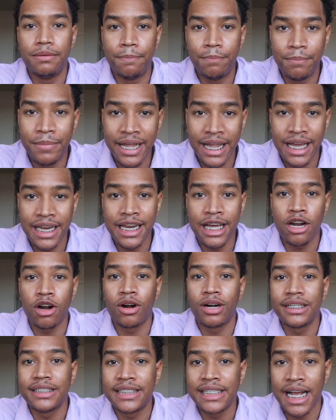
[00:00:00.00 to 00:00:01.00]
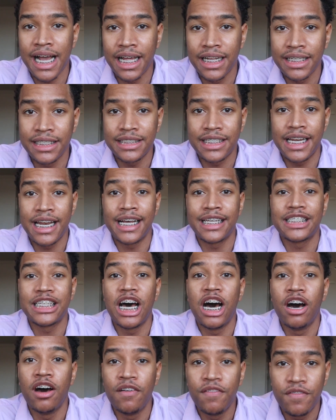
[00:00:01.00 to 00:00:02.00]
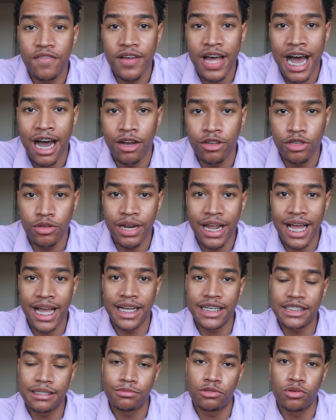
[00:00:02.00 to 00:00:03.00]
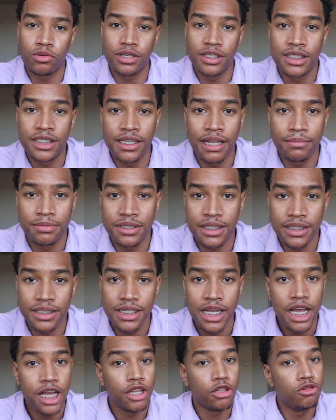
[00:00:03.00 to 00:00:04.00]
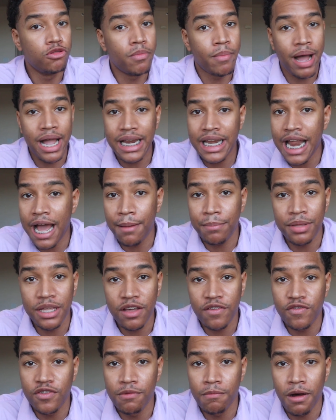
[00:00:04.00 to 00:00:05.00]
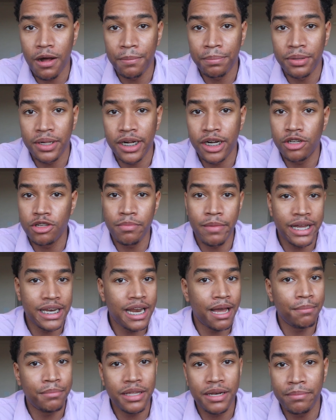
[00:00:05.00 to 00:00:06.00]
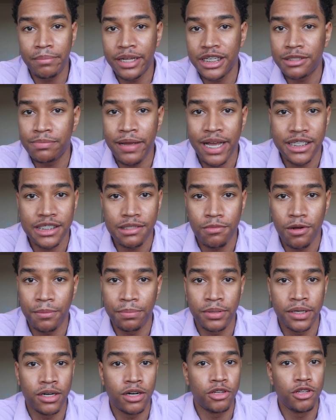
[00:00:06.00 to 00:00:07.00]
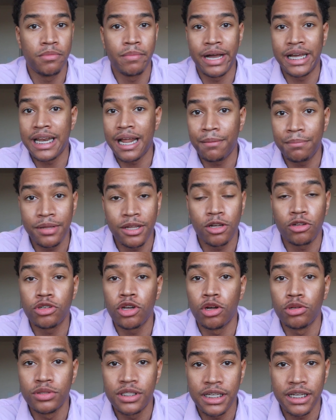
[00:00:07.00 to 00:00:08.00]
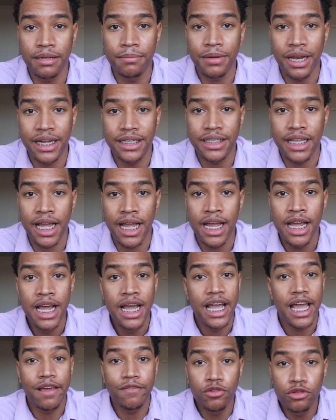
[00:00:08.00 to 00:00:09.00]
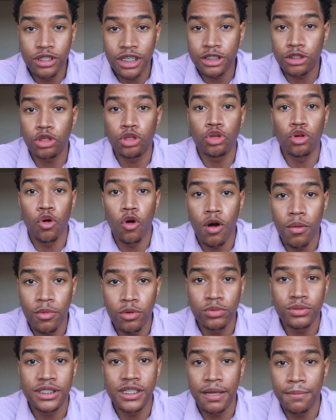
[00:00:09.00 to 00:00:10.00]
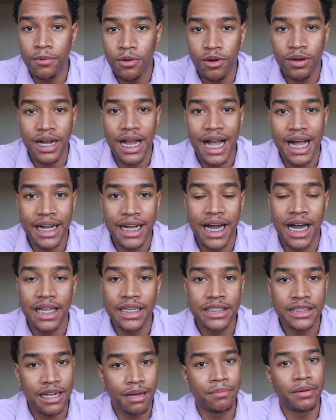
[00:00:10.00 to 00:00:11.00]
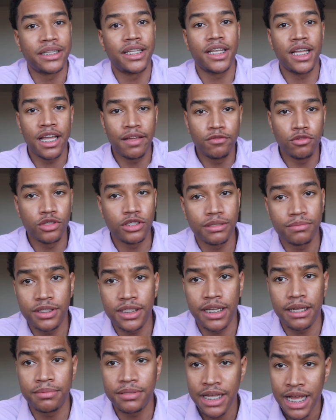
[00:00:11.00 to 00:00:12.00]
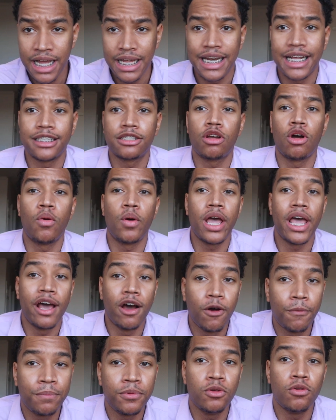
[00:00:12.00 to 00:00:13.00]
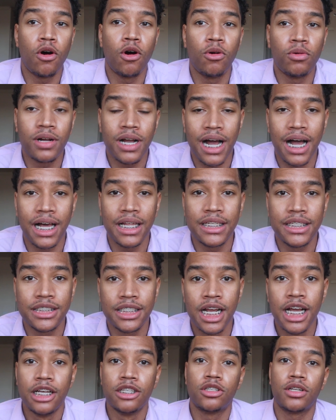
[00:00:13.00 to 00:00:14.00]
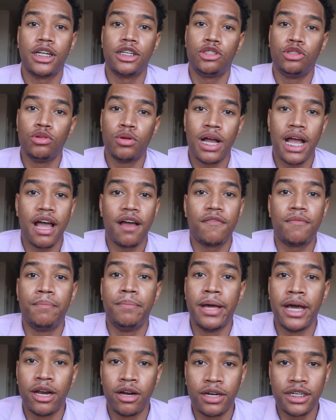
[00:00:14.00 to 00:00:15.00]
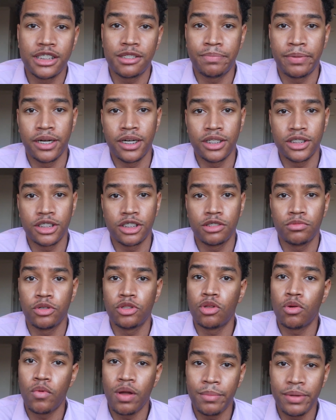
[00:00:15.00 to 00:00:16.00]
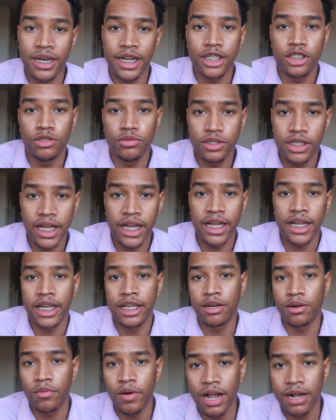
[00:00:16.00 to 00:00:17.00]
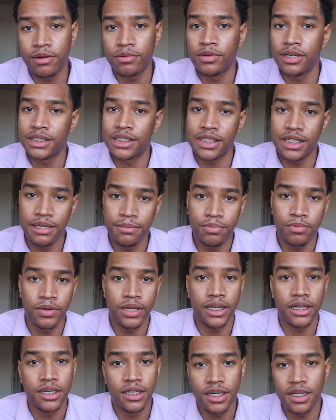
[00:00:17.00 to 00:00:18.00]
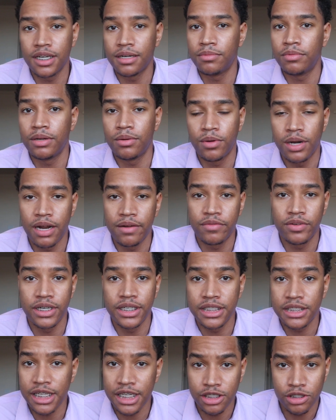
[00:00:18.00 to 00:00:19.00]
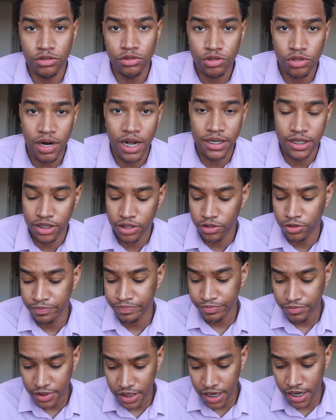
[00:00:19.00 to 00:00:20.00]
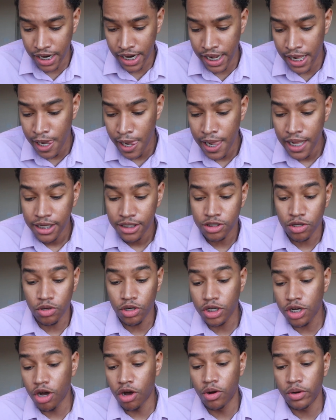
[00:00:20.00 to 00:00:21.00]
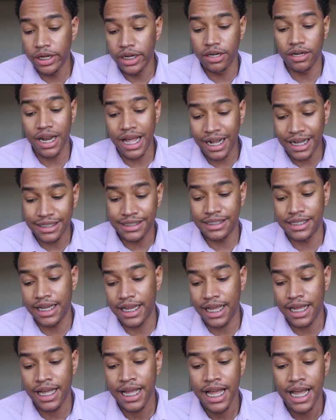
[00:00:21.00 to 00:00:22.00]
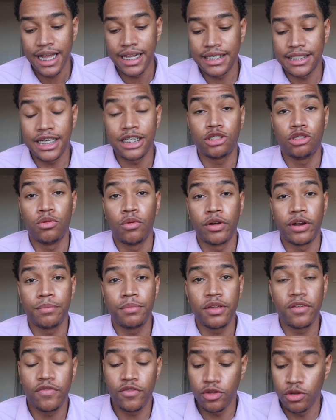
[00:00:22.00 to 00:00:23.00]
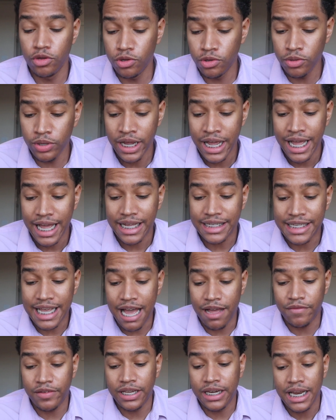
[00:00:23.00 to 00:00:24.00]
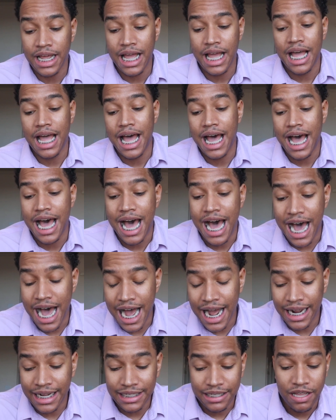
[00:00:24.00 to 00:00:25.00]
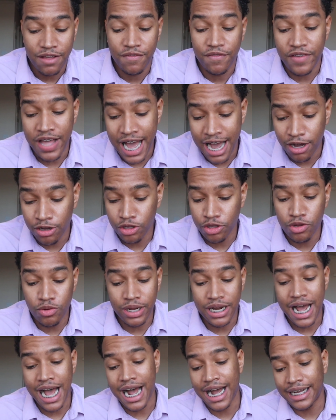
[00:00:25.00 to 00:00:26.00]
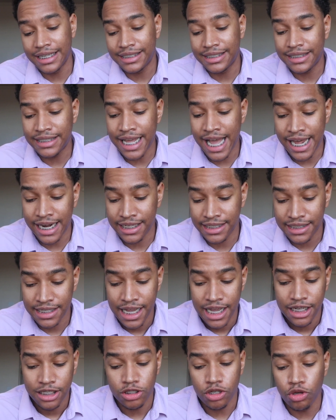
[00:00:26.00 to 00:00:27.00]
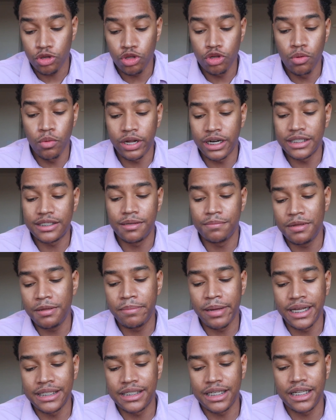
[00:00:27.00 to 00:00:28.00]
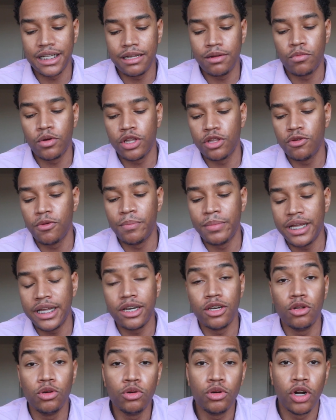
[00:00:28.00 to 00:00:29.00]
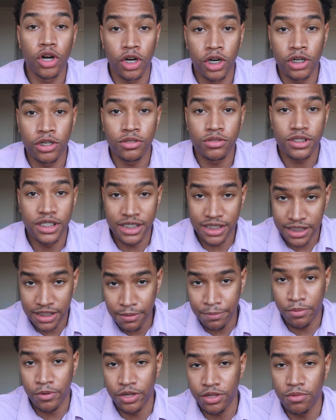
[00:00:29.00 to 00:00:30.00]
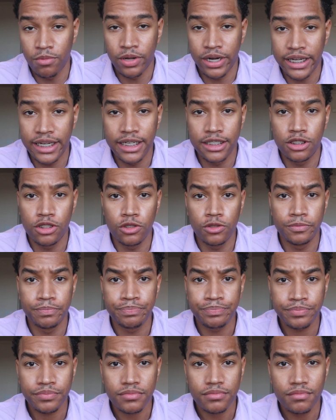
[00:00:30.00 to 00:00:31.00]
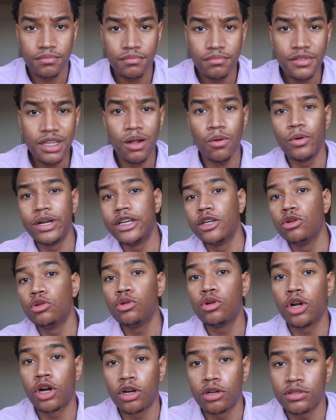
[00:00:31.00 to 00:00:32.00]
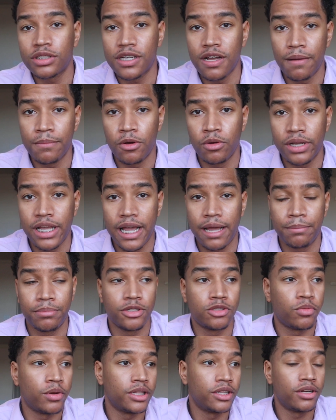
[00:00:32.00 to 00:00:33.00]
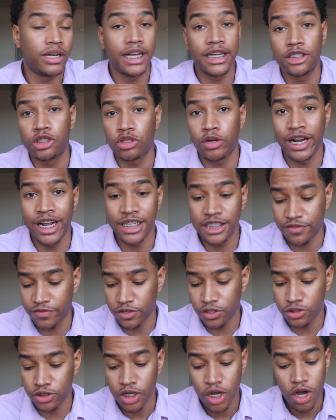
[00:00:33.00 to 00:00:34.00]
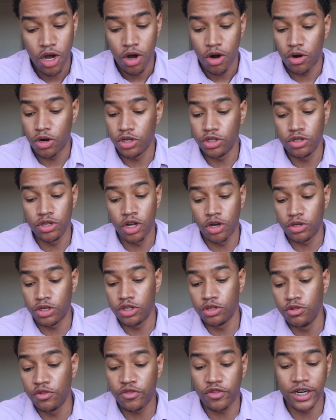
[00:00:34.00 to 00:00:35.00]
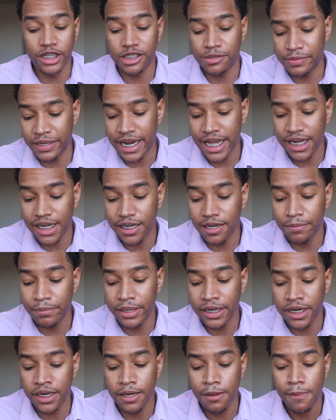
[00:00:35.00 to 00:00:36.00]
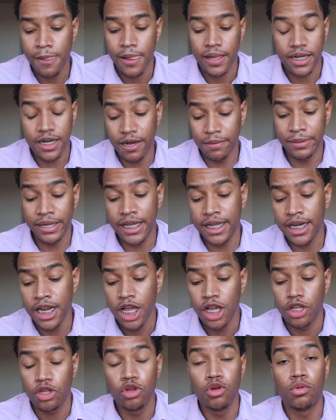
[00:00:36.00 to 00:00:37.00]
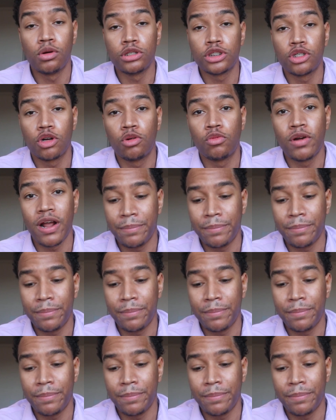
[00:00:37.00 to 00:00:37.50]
men that are a challenge and that's of value, that has some sort of substance. You might not be a football player, you might not be the best basketball player, or you might not be on no team like that. If you're just a normal, typical guy at college, I'm about to give you some tips that's going to help you on college so that you can have better experiences with the women that you date, interact with, sleep with, hook up with, whatever it is that you're trying to do. All right. So the goal here, like I said, is that you want to be viewed as having high value and high status. So you want it to be basically when you meet new girls. This is the point you want to get to. When new girls come on campus, whether they transfers or you know the new freshmen that come in, you want your